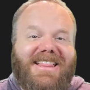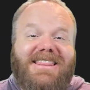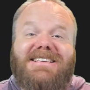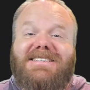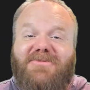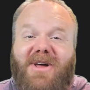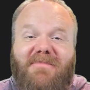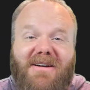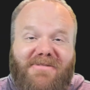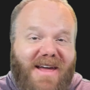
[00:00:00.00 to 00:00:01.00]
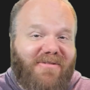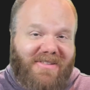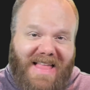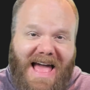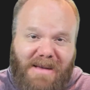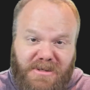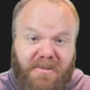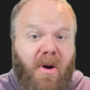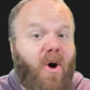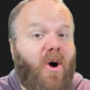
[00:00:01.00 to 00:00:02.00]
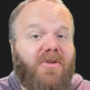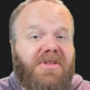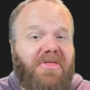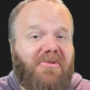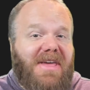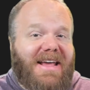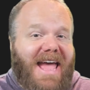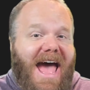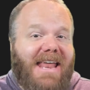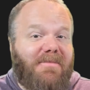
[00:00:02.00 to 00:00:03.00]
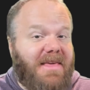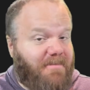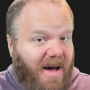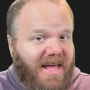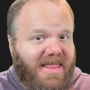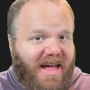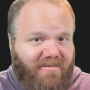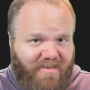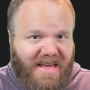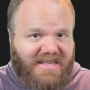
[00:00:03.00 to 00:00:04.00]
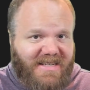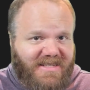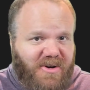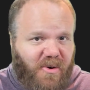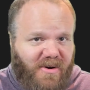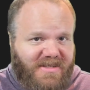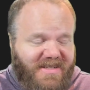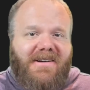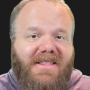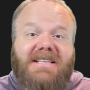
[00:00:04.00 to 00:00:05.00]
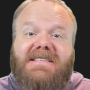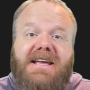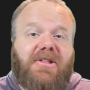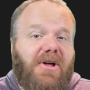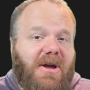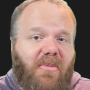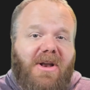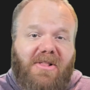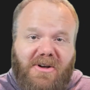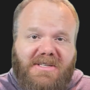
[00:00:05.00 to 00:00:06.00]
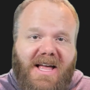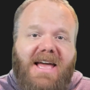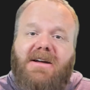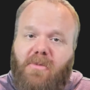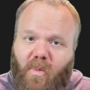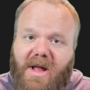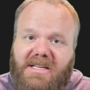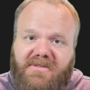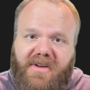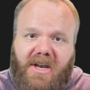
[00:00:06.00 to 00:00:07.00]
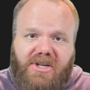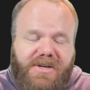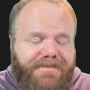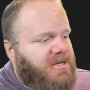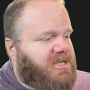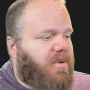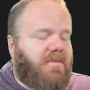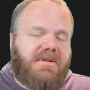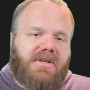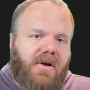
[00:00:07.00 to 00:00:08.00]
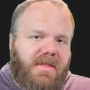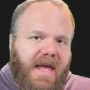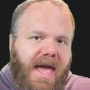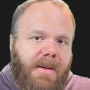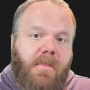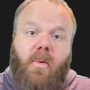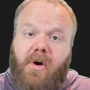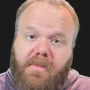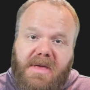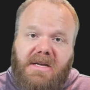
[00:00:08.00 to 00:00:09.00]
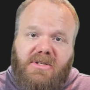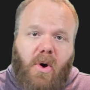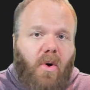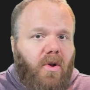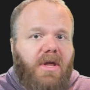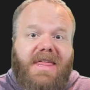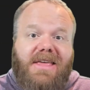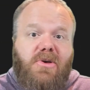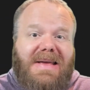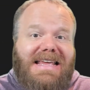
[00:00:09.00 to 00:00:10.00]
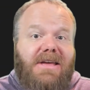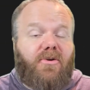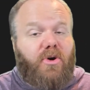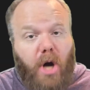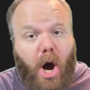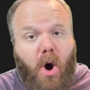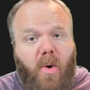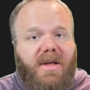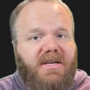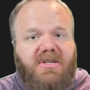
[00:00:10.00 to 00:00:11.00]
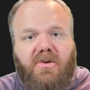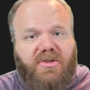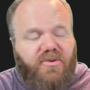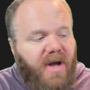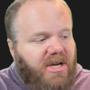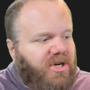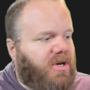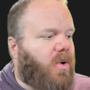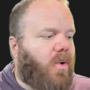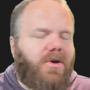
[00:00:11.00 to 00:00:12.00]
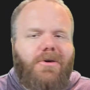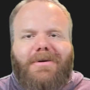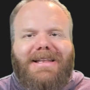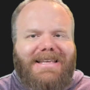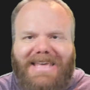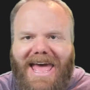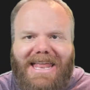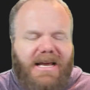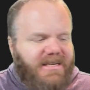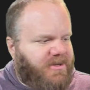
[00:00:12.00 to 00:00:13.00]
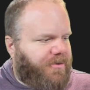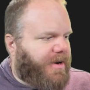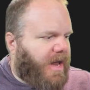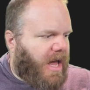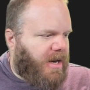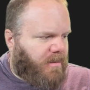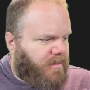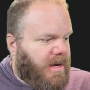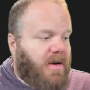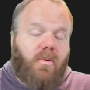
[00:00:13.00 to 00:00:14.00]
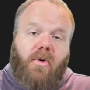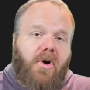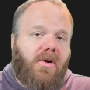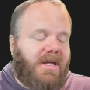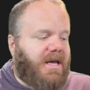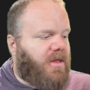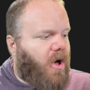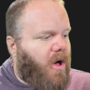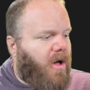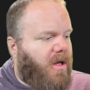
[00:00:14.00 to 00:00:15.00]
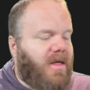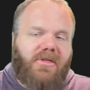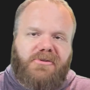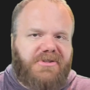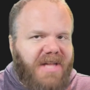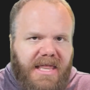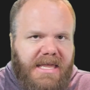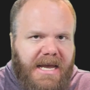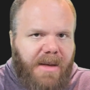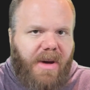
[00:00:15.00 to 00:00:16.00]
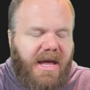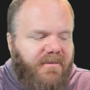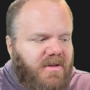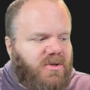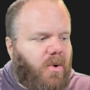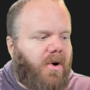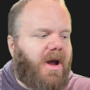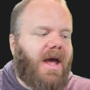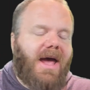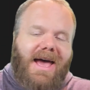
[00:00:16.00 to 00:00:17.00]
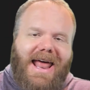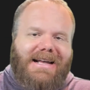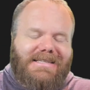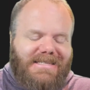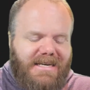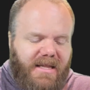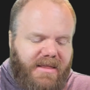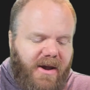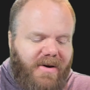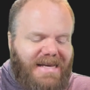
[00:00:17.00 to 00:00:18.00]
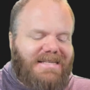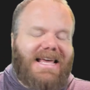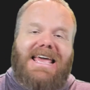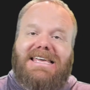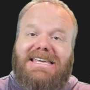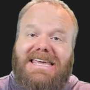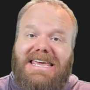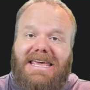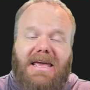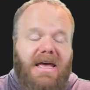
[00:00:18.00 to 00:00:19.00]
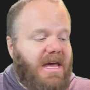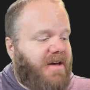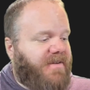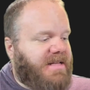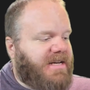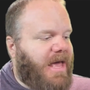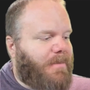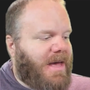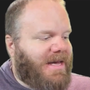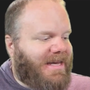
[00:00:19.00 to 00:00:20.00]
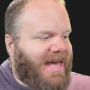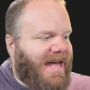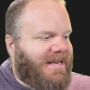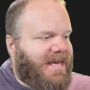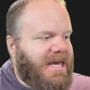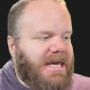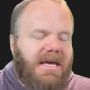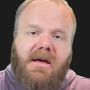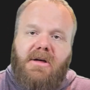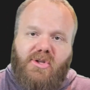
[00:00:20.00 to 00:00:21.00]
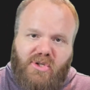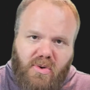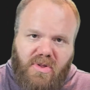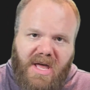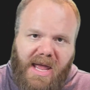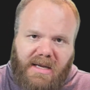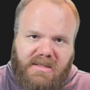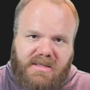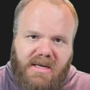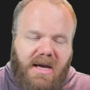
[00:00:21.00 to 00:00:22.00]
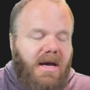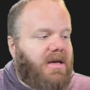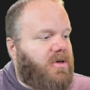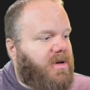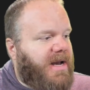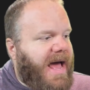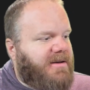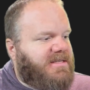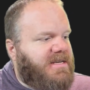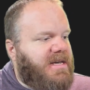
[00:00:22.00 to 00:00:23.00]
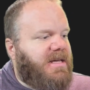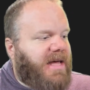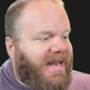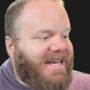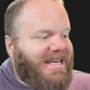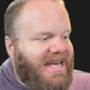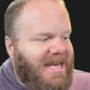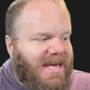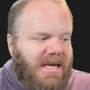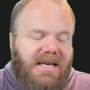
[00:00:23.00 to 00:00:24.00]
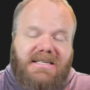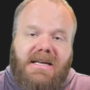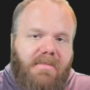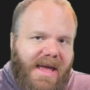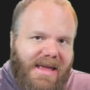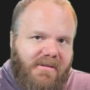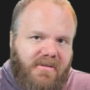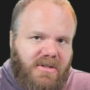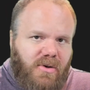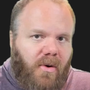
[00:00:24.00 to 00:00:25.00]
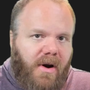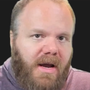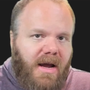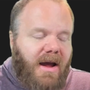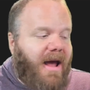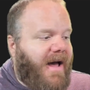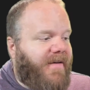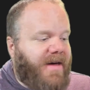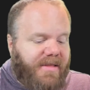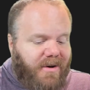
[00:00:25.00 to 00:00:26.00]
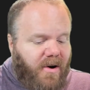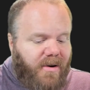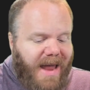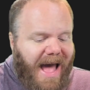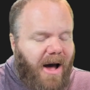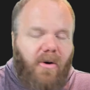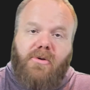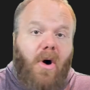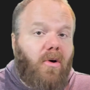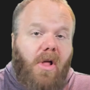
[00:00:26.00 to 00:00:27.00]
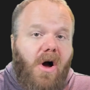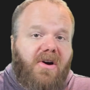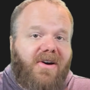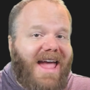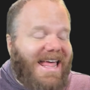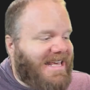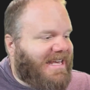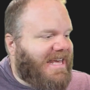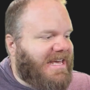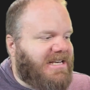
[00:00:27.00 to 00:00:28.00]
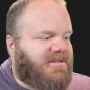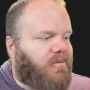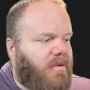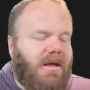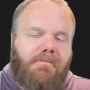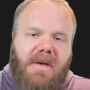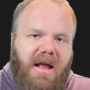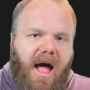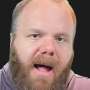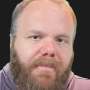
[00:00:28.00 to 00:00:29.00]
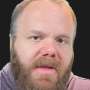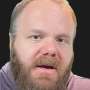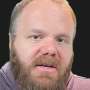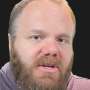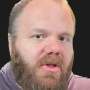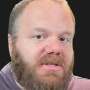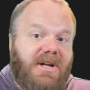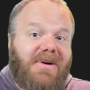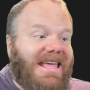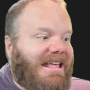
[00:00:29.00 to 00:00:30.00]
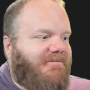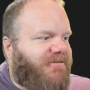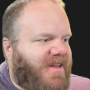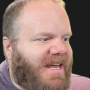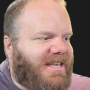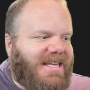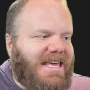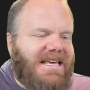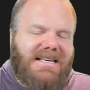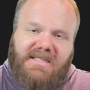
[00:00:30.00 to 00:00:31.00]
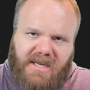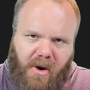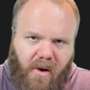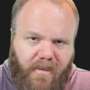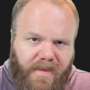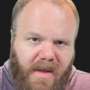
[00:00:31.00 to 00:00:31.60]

This is one of my favorite labs from our Alta 3 Academy Python Basics course. Let's take a look at what it looks like when it's finished. So when we start the game, we are being told that you can either go in a certain direction or you can get a certain item. We're currently in the hall, there's nothing in my inventory, and I can see that there is a key. If I type get key, two things. You can now see that a key is in my inventory and that there are now no longer any keys for me to pick up. So there's no infinite keys here.